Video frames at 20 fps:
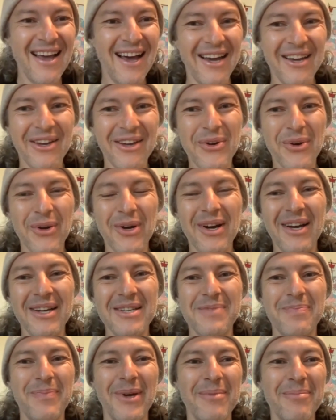I
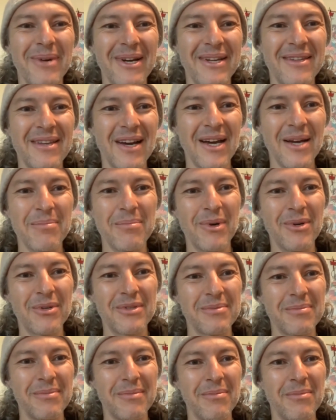spent my time
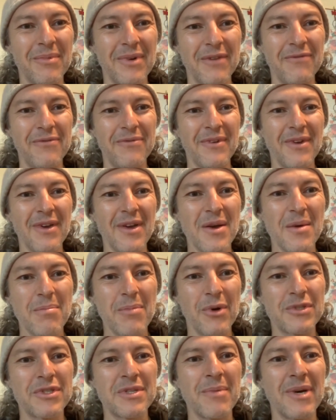if
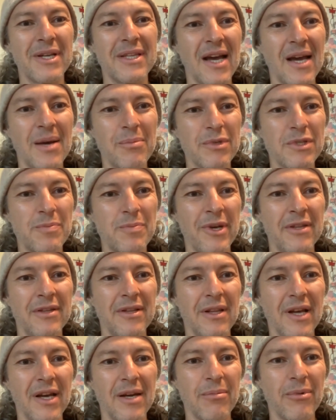most of my time was spent in
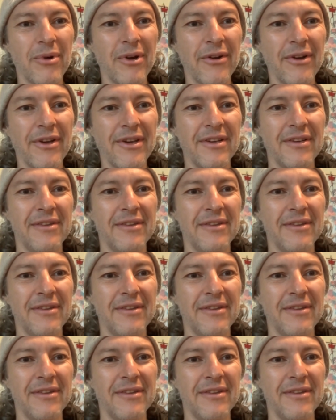the library.